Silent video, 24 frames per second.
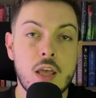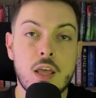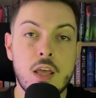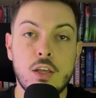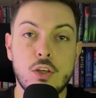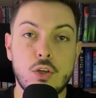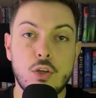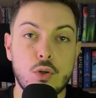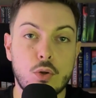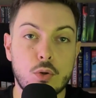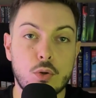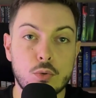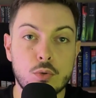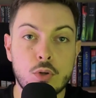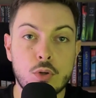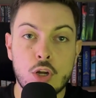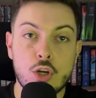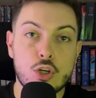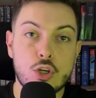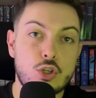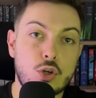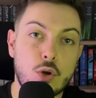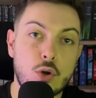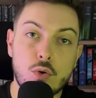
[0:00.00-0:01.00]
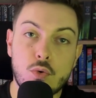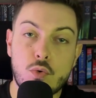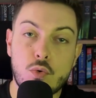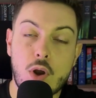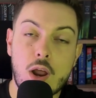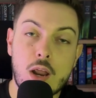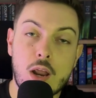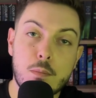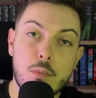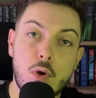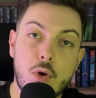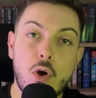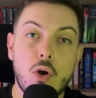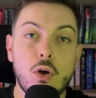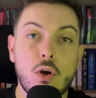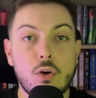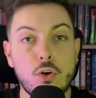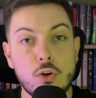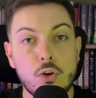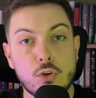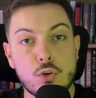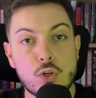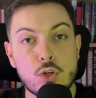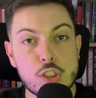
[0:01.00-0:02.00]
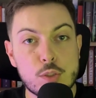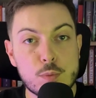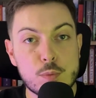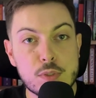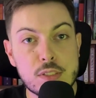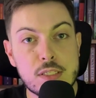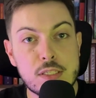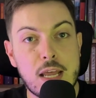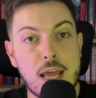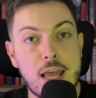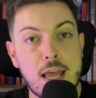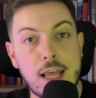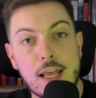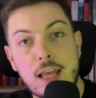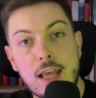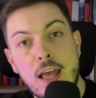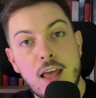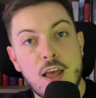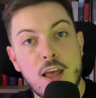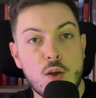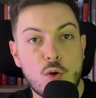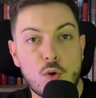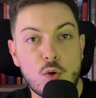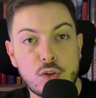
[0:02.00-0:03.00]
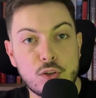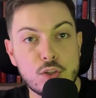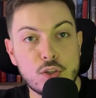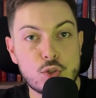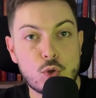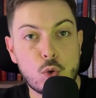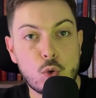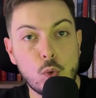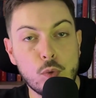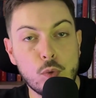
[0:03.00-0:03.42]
You know, show grandma on Christmas Day this cool